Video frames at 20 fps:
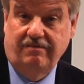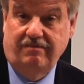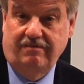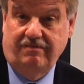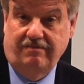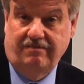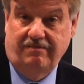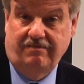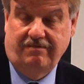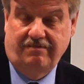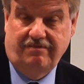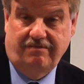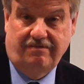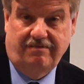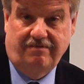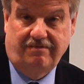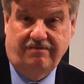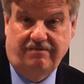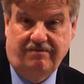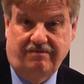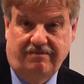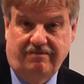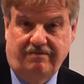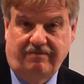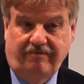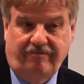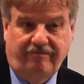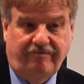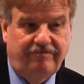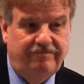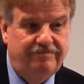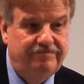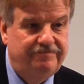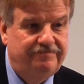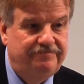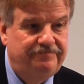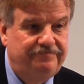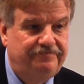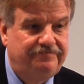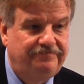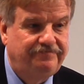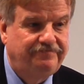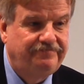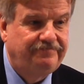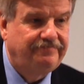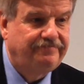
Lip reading: [no speech]